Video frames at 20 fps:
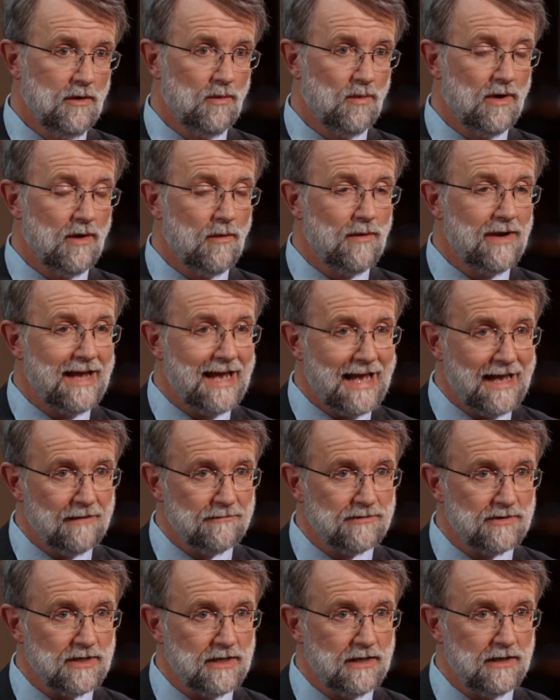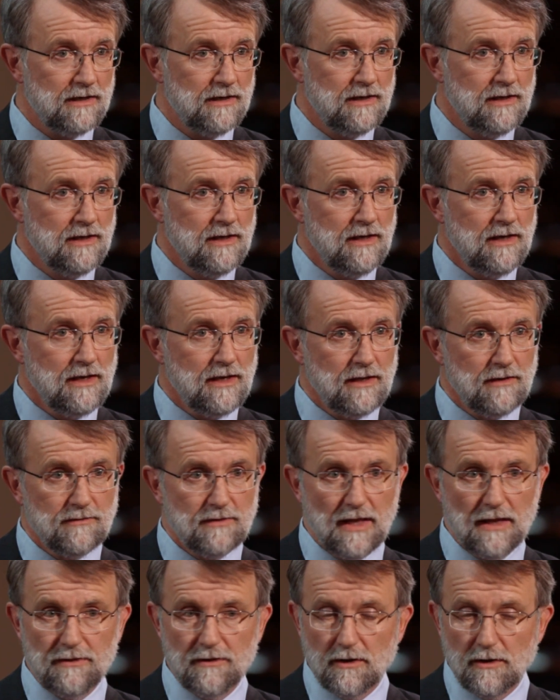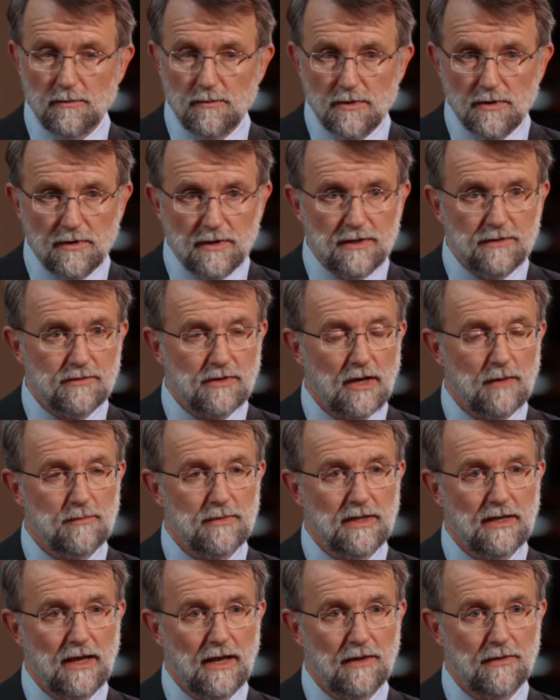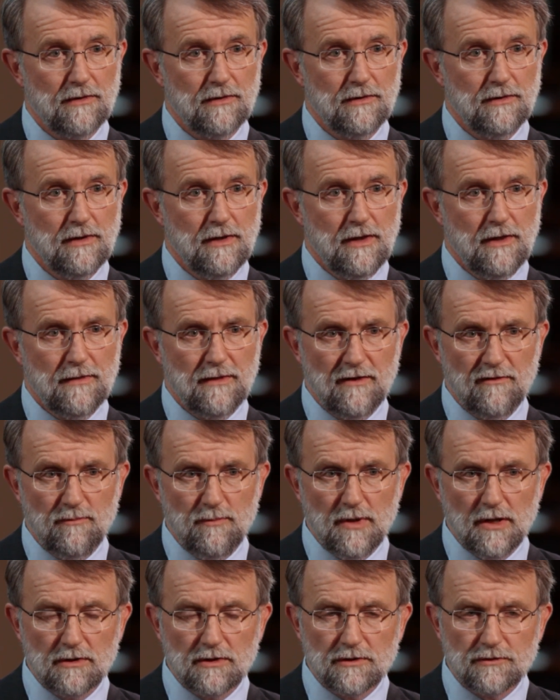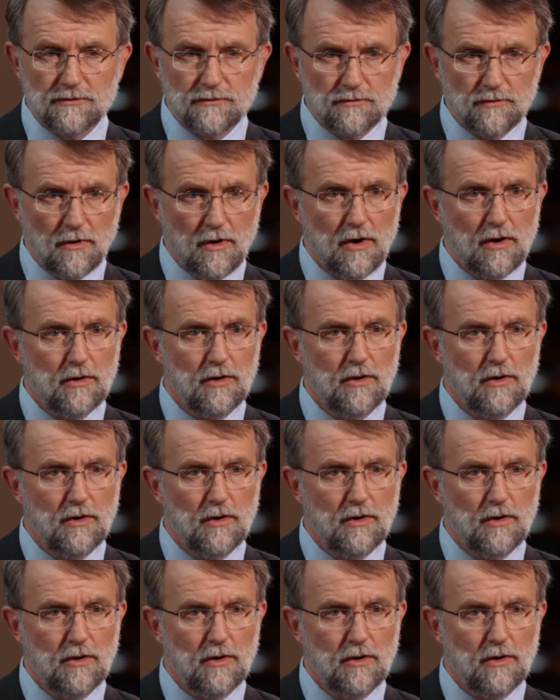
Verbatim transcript: What we have seen is that the communities come together, they've built a strong